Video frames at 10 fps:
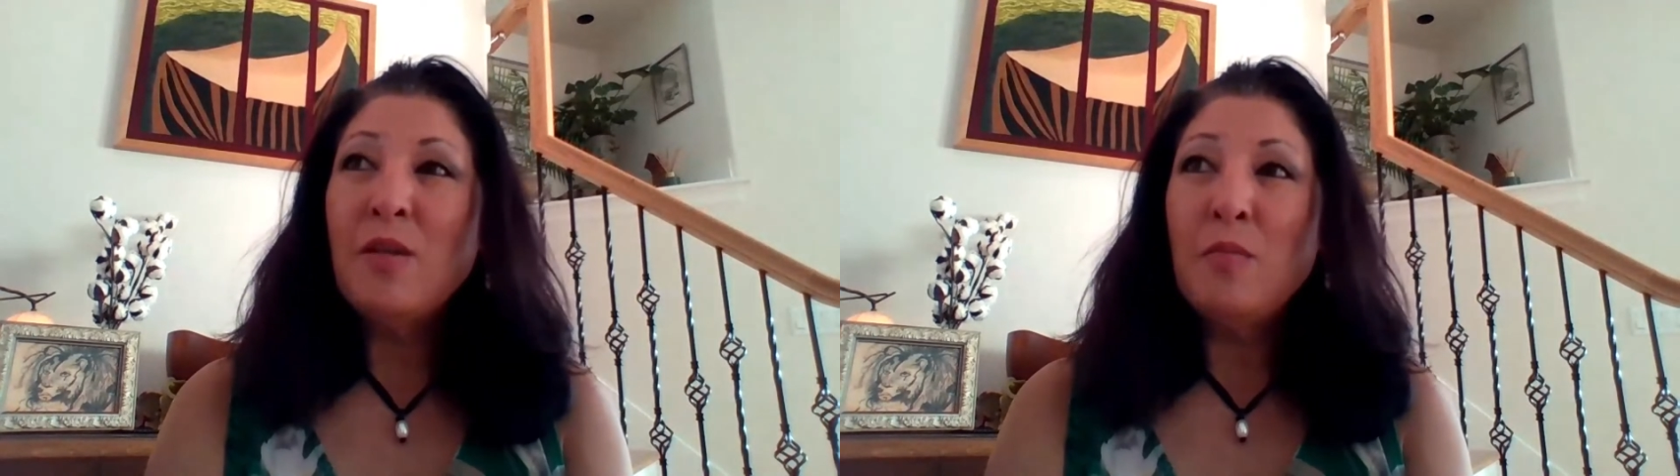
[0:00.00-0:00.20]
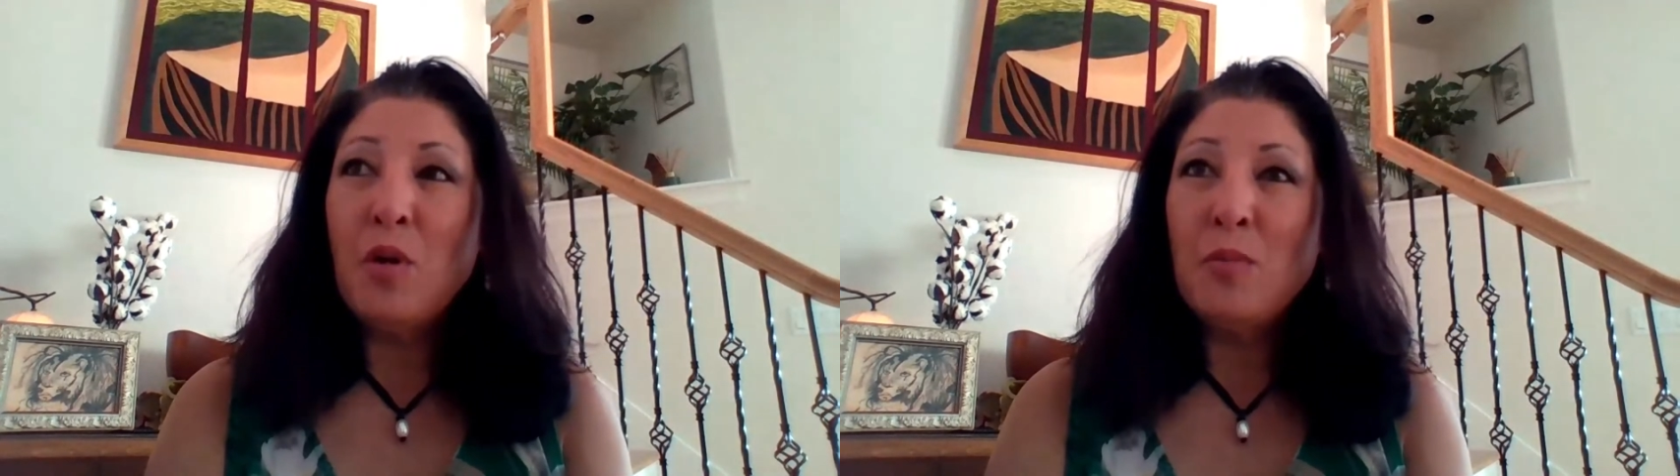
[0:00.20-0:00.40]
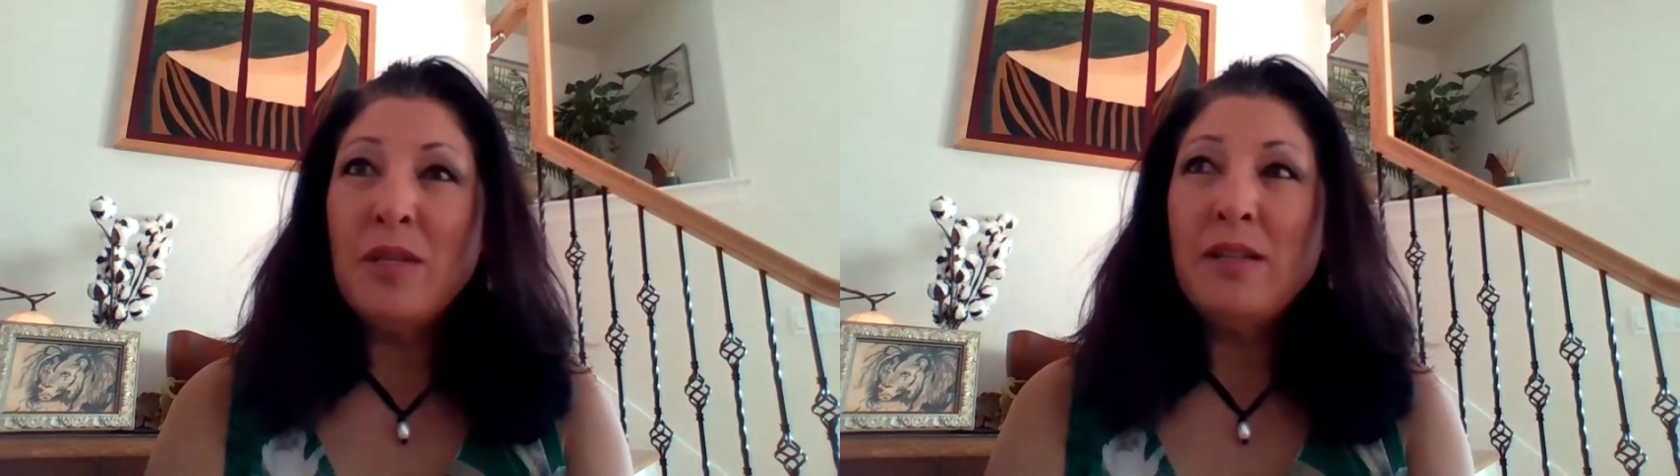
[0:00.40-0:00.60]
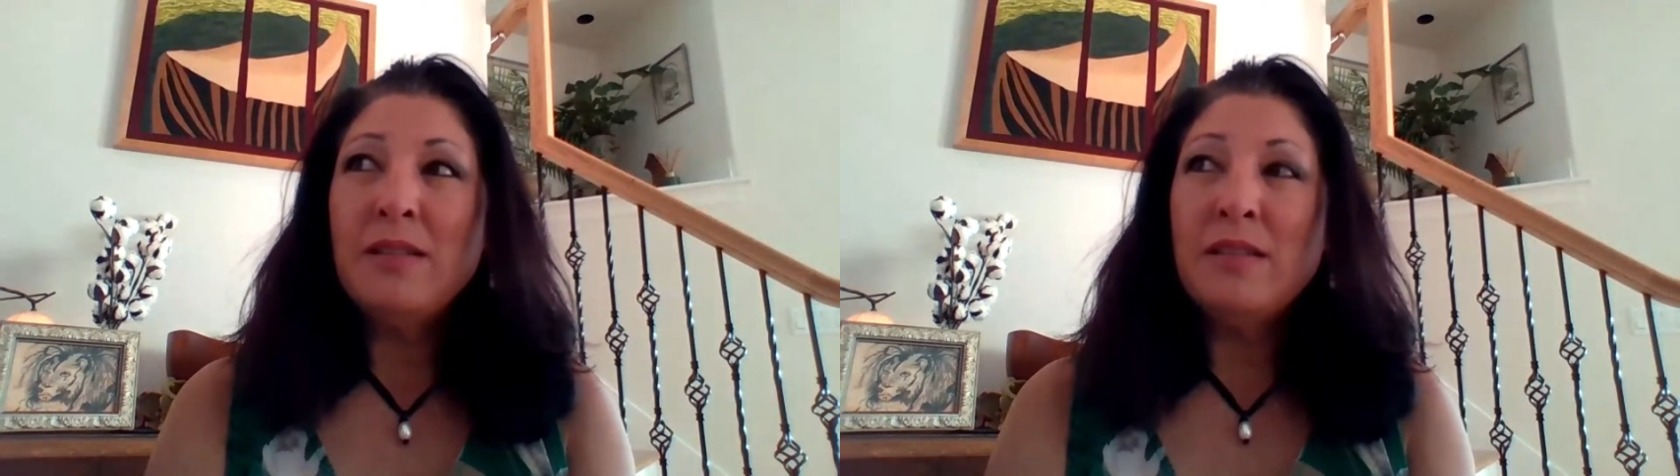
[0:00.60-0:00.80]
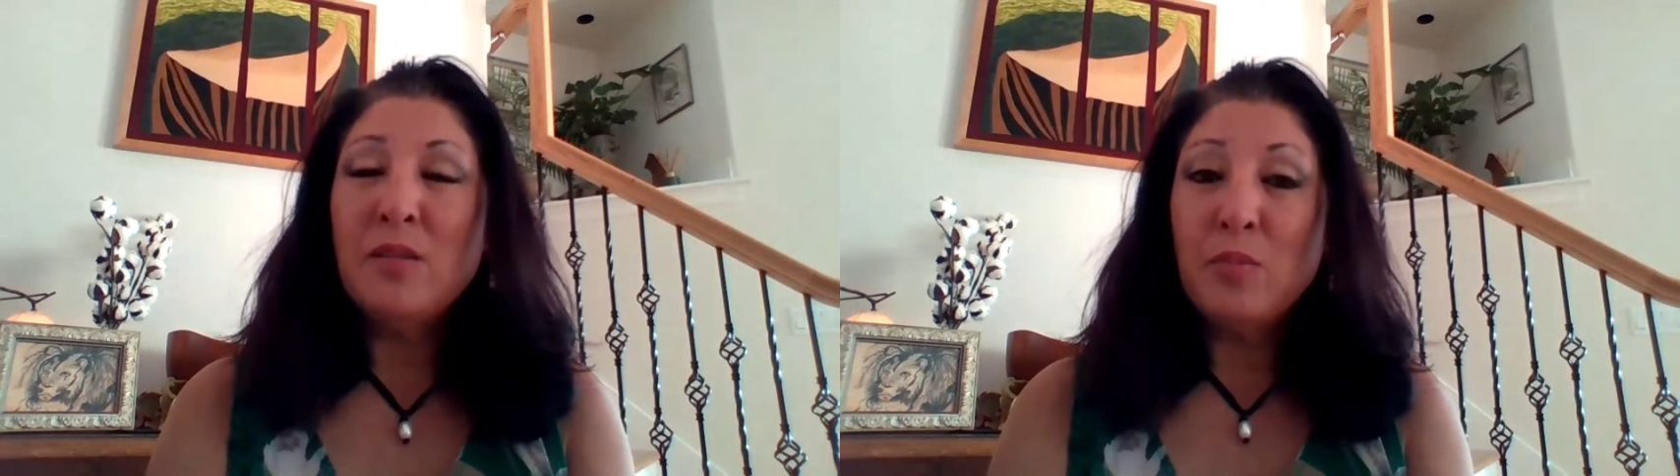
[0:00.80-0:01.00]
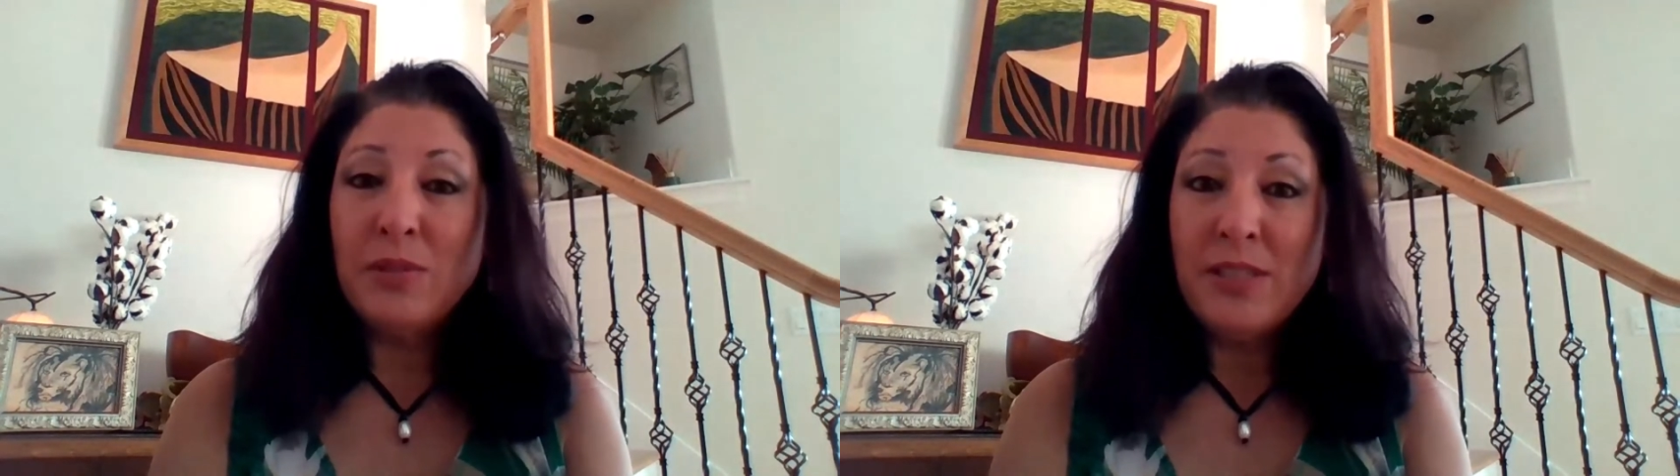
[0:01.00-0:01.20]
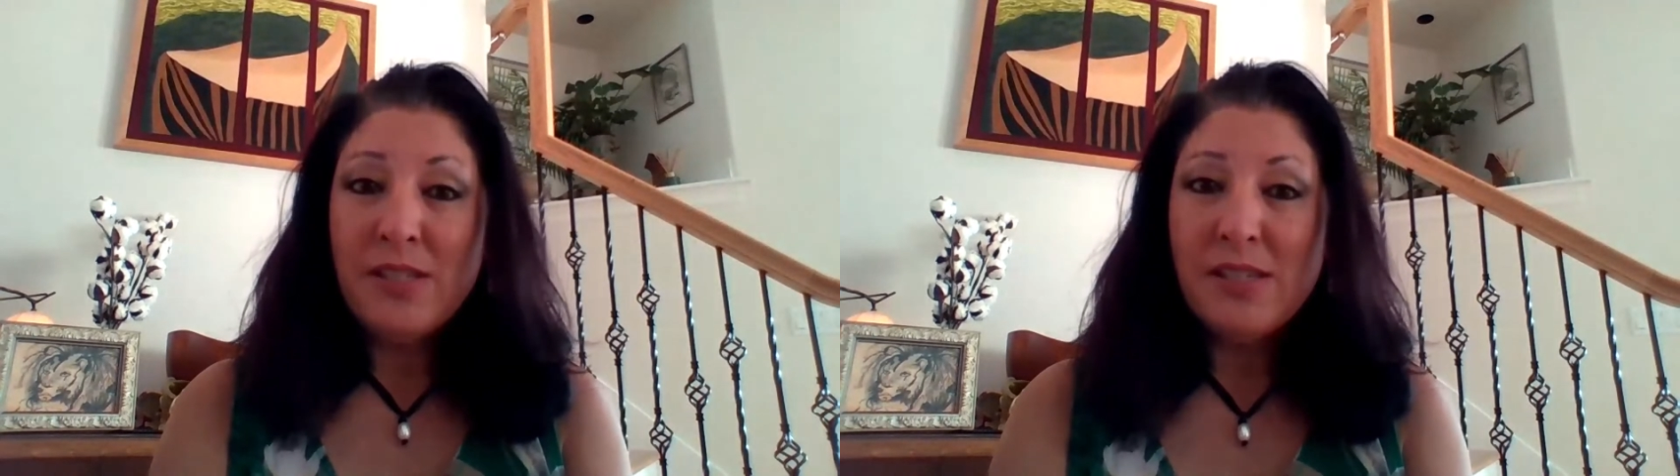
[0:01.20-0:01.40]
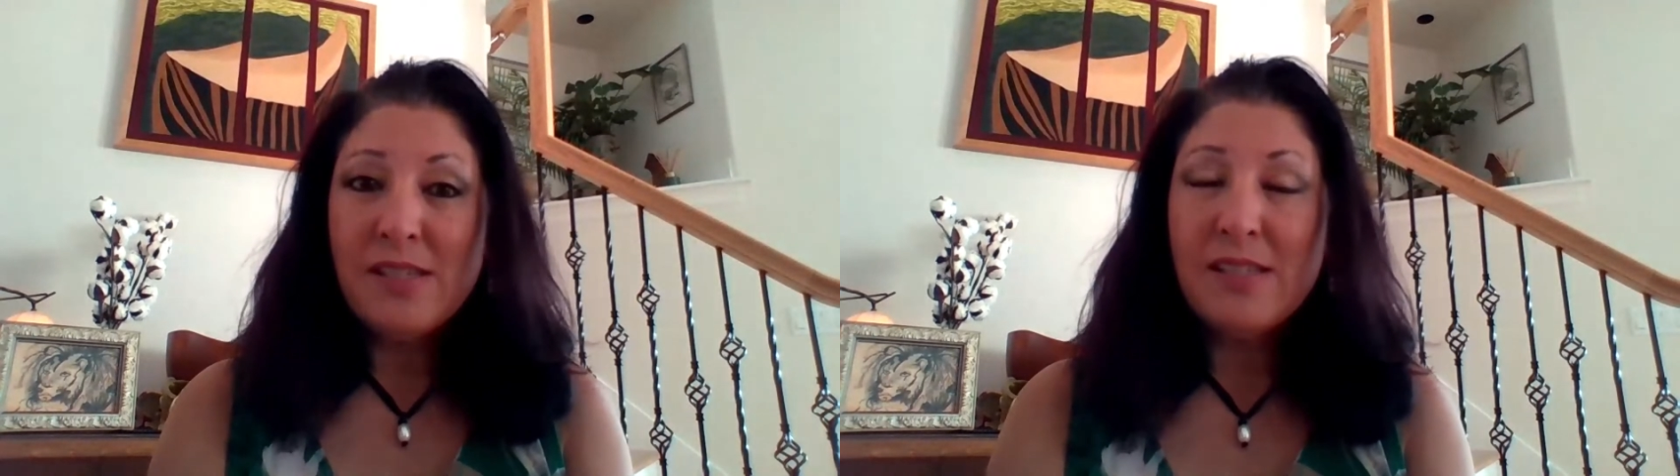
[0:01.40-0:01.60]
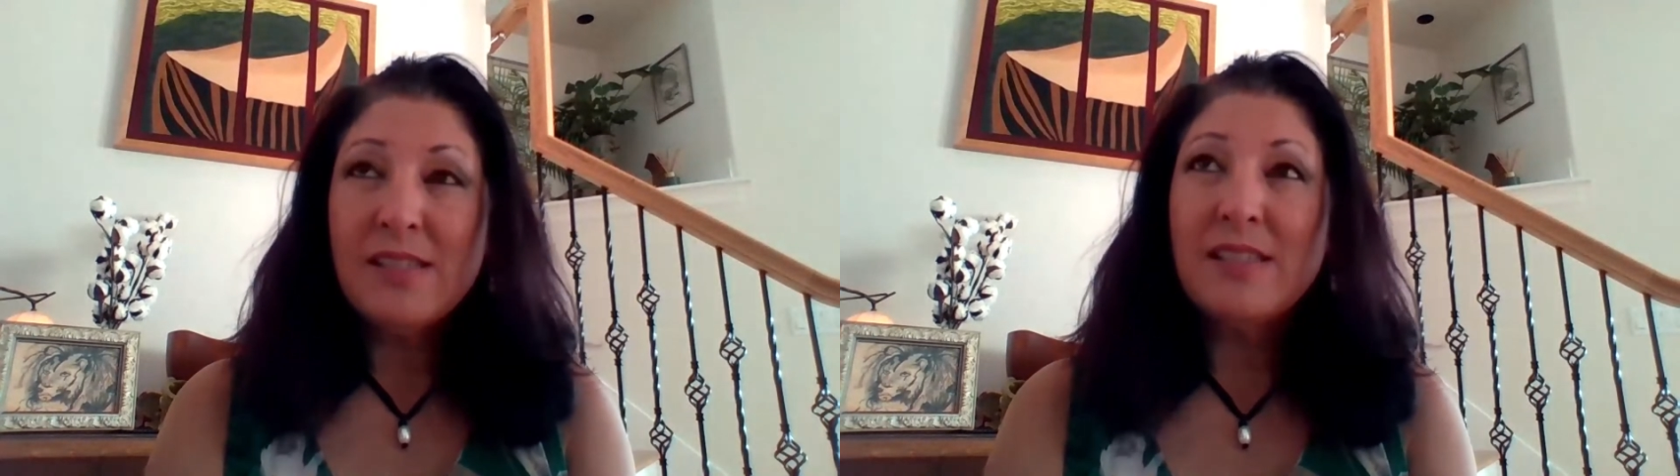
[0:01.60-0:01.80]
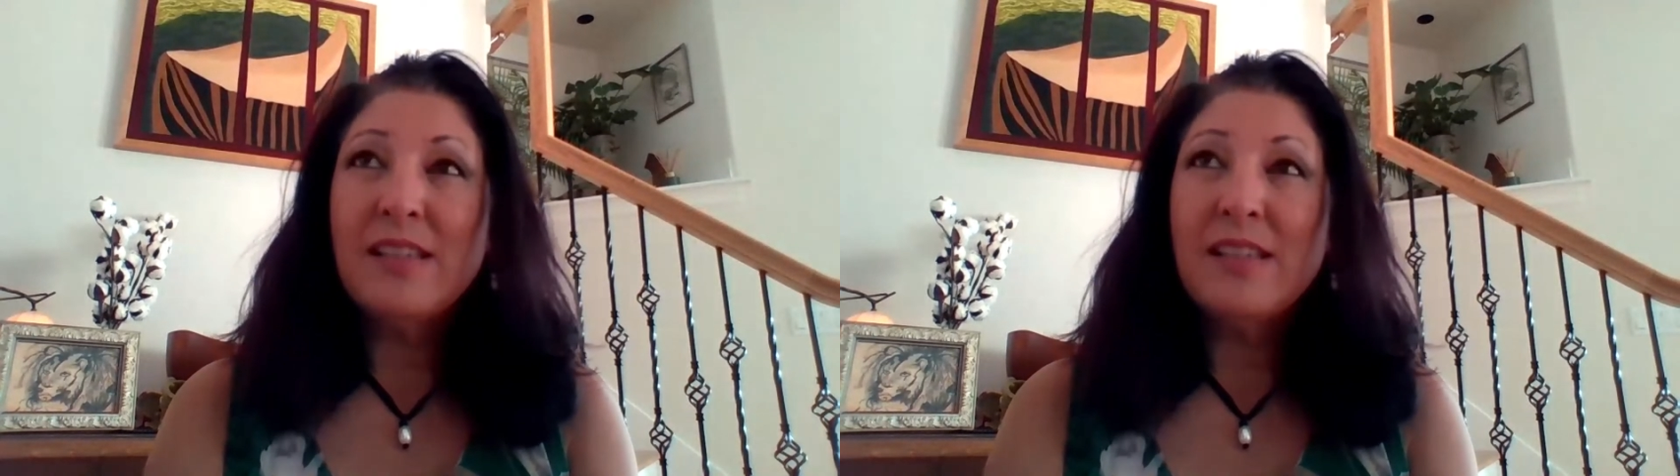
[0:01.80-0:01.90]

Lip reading: the moment in this bliss.